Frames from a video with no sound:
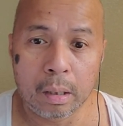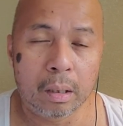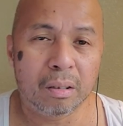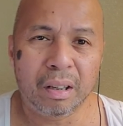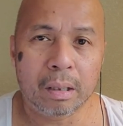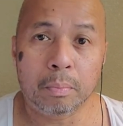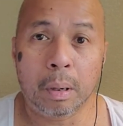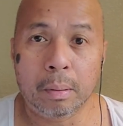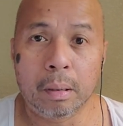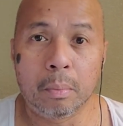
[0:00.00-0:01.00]
So that's
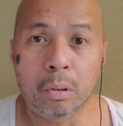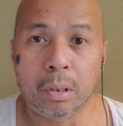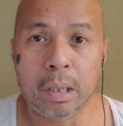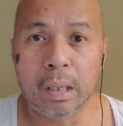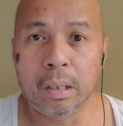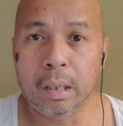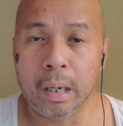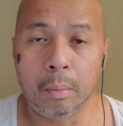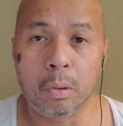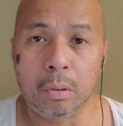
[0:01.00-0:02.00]
probably the most easy
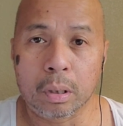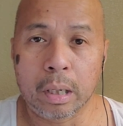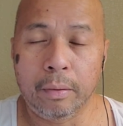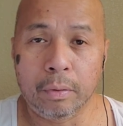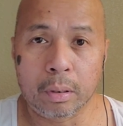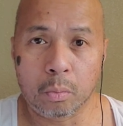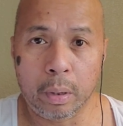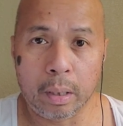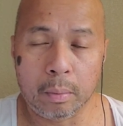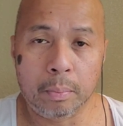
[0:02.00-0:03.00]
and the most safest
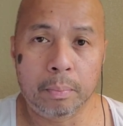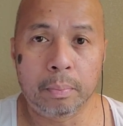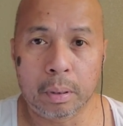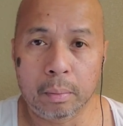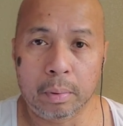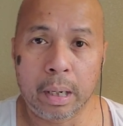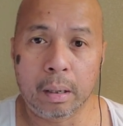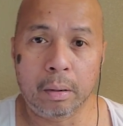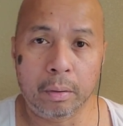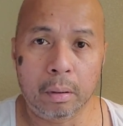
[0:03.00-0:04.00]
way to
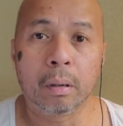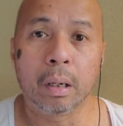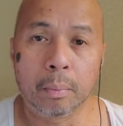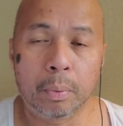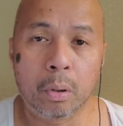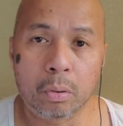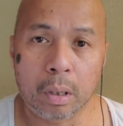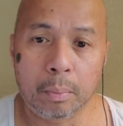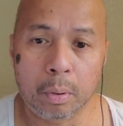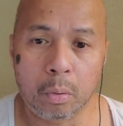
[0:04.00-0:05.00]
take an approach
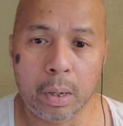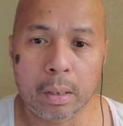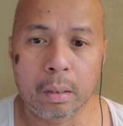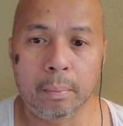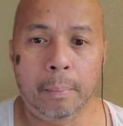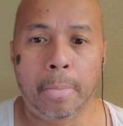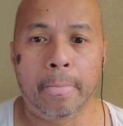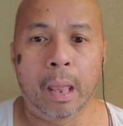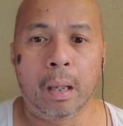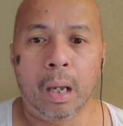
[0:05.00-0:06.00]
on a progression.
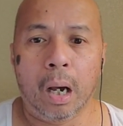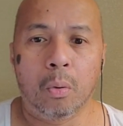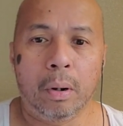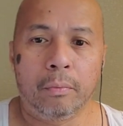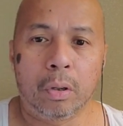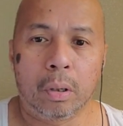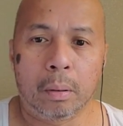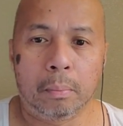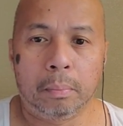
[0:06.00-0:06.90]
However,